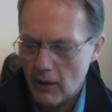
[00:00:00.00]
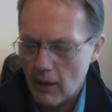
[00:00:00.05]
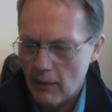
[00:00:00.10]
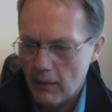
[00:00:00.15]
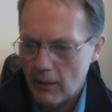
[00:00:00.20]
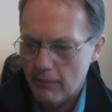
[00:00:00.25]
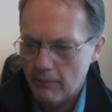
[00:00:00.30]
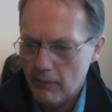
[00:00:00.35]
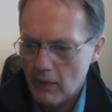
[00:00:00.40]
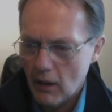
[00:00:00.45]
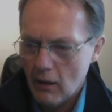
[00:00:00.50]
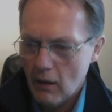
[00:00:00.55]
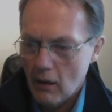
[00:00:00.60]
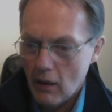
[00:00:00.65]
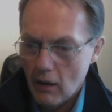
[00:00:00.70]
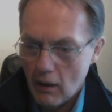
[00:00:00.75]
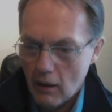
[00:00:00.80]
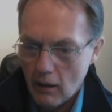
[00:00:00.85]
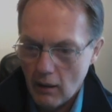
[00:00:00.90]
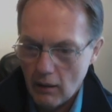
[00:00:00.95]
I mean,
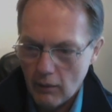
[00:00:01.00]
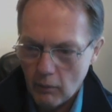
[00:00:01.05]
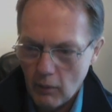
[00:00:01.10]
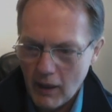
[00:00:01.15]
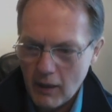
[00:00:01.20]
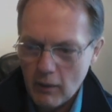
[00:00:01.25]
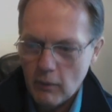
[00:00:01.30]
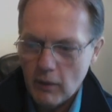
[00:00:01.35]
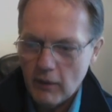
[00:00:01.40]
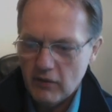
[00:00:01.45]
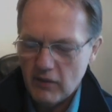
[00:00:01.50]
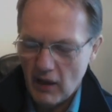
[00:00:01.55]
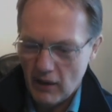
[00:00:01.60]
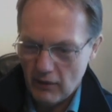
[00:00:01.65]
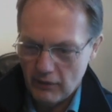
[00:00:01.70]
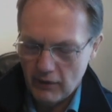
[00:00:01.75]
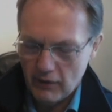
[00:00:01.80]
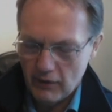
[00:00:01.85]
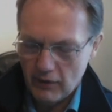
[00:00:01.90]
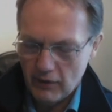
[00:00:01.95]
the way we've
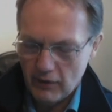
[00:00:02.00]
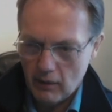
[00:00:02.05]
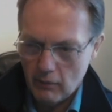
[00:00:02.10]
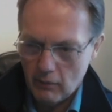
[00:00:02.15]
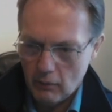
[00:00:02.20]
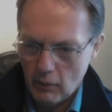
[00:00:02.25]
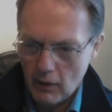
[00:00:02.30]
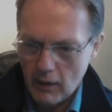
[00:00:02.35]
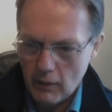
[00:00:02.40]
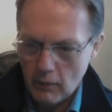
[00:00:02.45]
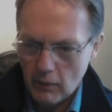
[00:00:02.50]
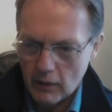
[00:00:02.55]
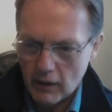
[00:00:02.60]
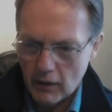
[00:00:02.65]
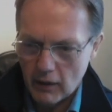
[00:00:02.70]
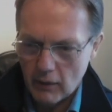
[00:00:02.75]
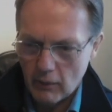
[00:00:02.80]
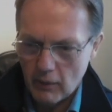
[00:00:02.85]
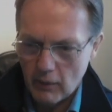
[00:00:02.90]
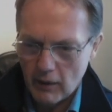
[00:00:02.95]
set things up, the way we're
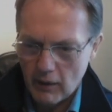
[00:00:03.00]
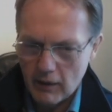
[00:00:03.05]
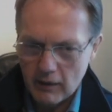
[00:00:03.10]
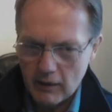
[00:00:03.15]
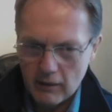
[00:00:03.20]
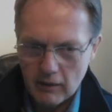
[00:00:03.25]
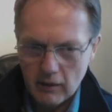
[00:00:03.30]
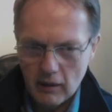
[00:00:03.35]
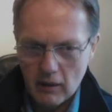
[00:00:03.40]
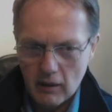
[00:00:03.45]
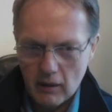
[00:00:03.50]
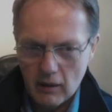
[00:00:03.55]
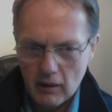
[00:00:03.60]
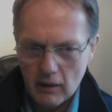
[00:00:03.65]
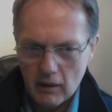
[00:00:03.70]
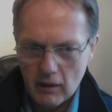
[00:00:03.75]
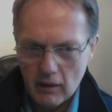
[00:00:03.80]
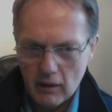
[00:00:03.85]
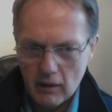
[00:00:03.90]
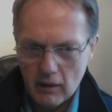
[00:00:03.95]
going to end
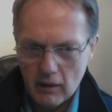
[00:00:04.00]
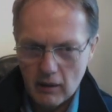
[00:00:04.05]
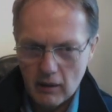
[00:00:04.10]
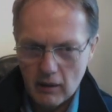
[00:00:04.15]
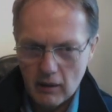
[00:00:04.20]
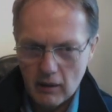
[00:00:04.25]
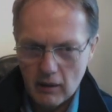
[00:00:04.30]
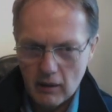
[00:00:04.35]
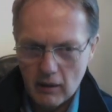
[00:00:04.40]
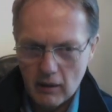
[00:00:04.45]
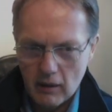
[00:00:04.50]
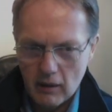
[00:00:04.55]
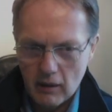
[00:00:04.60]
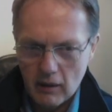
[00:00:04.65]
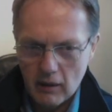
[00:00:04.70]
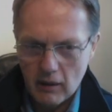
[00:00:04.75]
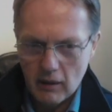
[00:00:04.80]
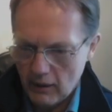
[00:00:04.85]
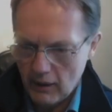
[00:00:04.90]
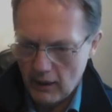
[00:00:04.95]
up, we will be
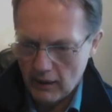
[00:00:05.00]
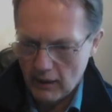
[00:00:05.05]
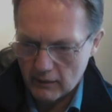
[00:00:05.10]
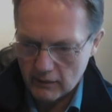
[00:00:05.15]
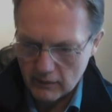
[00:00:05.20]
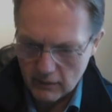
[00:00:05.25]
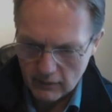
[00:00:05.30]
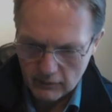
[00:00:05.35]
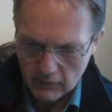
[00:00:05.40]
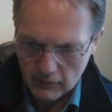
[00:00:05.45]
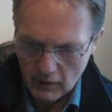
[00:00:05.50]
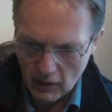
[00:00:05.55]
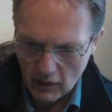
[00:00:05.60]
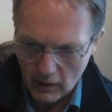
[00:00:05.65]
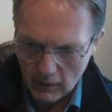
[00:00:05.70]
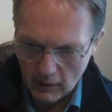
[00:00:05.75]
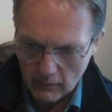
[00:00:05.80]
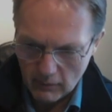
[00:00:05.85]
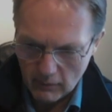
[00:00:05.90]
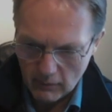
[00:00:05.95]
in active
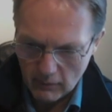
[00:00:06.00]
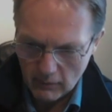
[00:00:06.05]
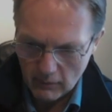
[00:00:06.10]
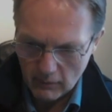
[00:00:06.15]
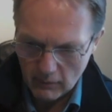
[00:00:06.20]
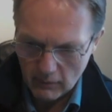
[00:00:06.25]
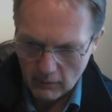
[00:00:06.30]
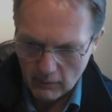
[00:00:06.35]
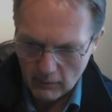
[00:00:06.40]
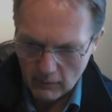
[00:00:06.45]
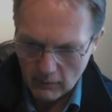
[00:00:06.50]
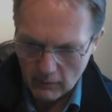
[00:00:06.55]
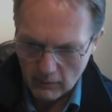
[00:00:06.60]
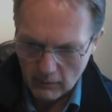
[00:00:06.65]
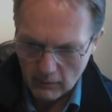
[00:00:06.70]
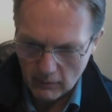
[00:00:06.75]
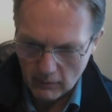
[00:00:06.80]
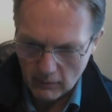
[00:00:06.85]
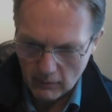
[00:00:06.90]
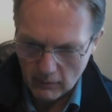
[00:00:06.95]
times,
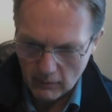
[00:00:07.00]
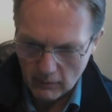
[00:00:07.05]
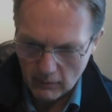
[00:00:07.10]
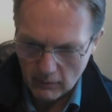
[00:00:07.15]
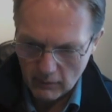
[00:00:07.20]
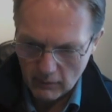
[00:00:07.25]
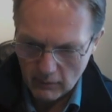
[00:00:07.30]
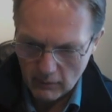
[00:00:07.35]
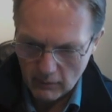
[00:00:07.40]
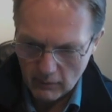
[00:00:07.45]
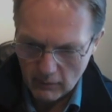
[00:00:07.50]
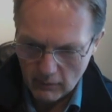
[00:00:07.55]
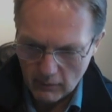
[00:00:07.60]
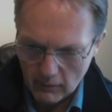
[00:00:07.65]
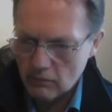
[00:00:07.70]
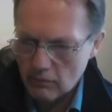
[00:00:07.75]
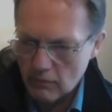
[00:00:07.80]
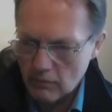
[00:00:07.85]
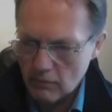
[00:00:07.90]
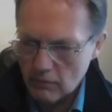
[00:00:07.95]
active slots,
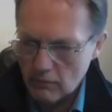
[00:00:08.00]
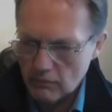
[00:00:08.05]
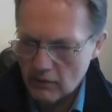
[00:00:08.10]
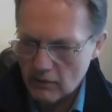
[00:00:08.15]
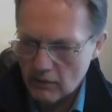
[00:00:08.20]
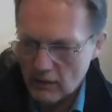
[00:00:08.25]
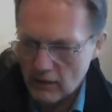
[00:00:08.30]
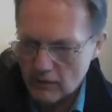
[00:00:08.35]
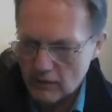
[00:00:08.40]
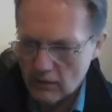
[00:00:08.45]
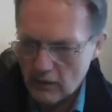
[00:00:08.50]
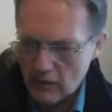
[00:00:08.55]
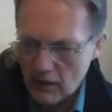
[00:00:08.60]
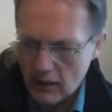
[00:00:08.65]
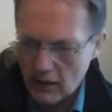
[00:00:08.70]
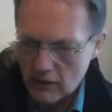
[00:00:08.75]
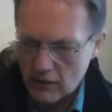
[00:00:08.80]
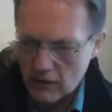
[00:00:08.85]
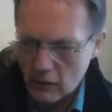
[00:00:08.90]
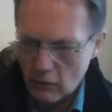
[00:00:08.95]
because it's the nature of
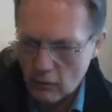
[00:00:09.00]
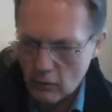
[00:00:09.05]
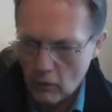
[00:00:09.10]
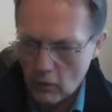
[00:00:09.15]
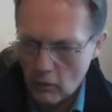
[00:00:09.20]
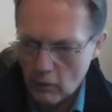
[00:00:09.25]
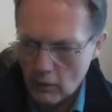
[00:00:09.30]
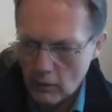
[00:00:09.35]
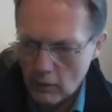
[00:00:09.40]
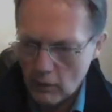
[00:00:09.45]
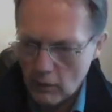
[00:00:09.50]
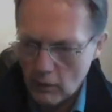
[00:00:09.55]
what we want to do.